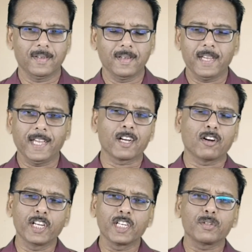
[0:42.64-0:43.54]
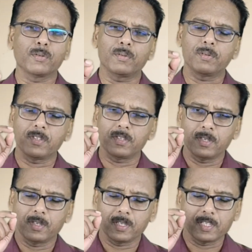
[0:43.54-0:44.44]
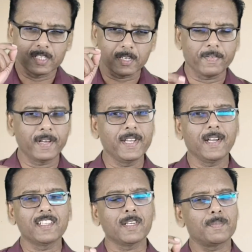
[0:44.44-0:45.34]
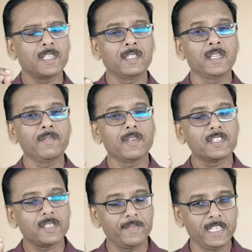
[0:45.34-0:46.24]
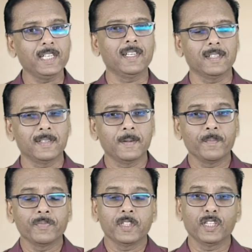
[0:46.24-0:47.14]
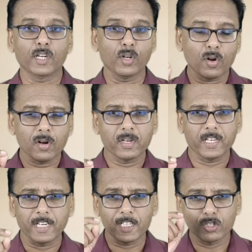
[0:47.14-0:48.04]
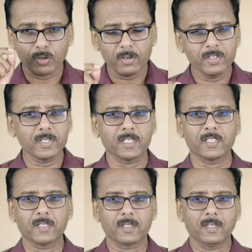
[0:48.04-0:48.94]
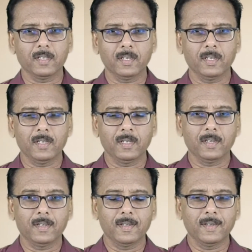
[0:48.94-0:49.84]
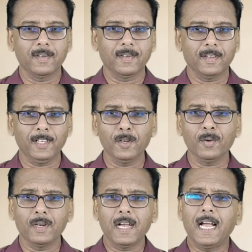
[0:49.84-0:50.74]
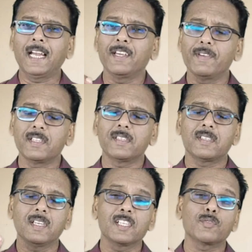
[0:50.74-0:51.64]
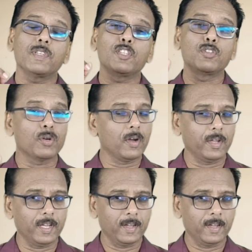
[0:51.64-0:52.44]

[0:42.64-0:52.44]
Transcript: according to Zephaniah chapter 3 verse 17. The Lord rejoices, you know, and He sings with joy